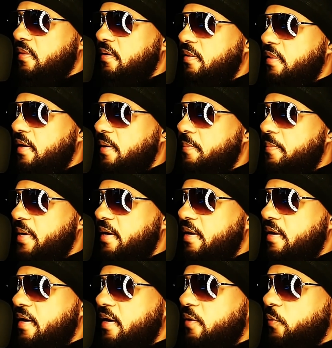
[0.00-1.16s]
They may
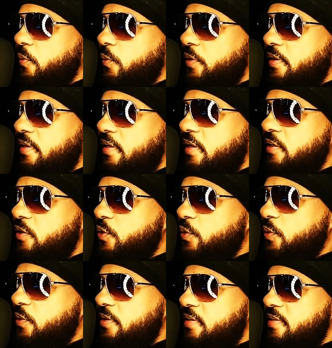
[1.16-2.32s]
not really and
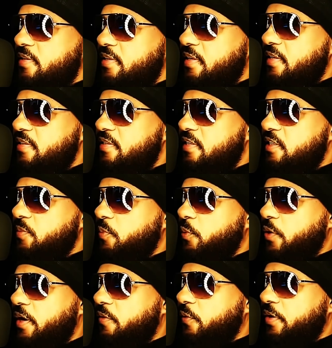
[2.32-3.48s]
truly see us as
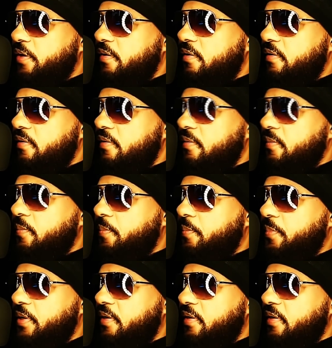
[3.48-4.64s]
brethren,
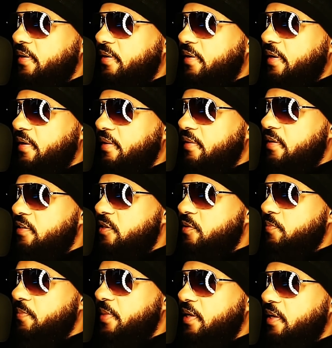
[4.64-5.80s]
but at least
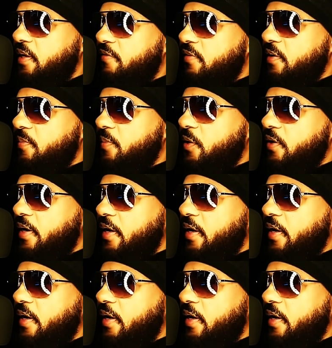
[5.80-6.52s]
many of them are